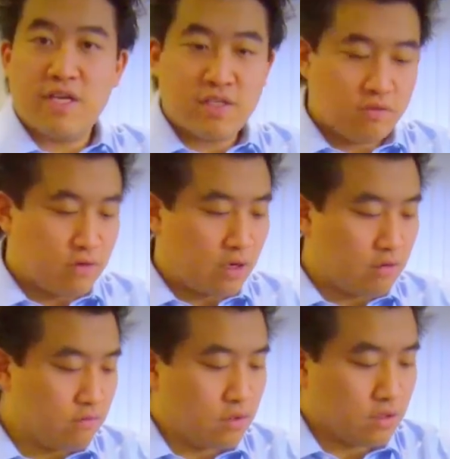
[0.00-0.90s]
to rock
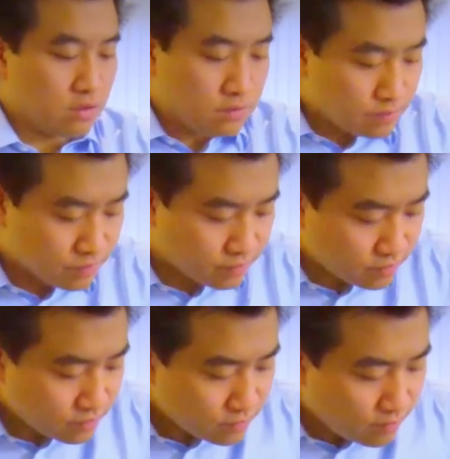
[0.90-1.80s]
and roll.
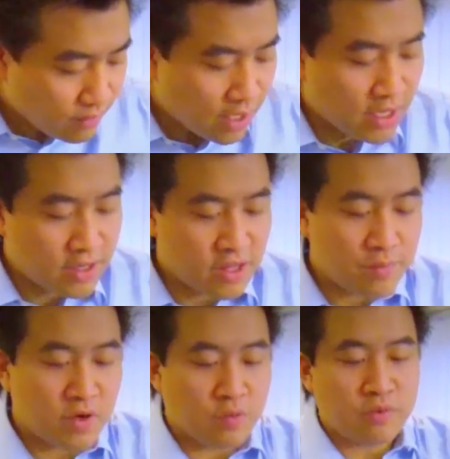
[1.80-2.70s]
The
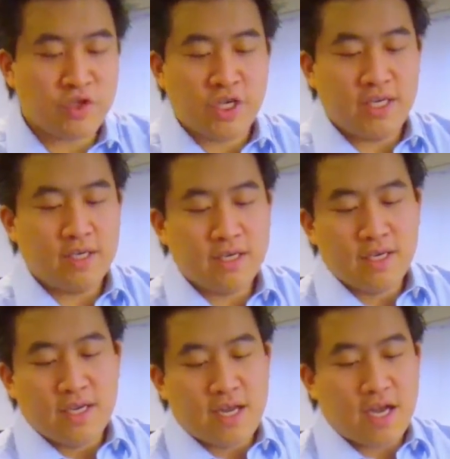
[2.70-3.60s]
milk machine
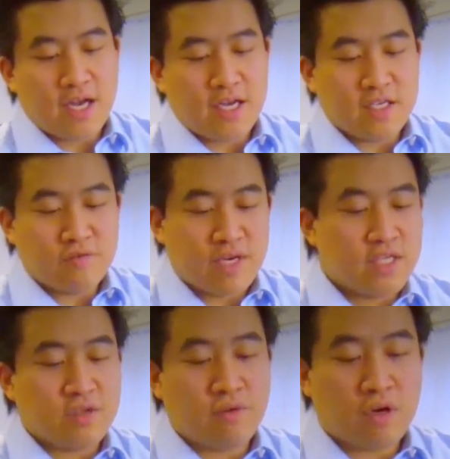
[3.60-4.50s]
is ready
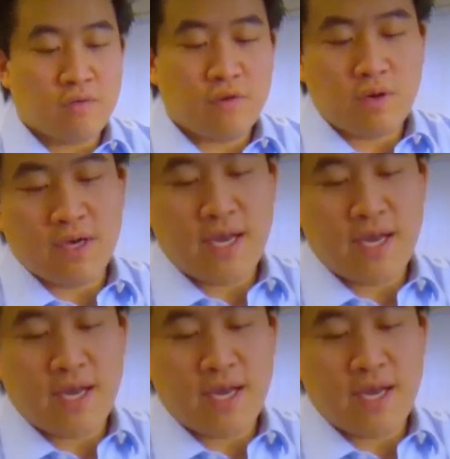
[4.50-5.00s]
to rock and roll at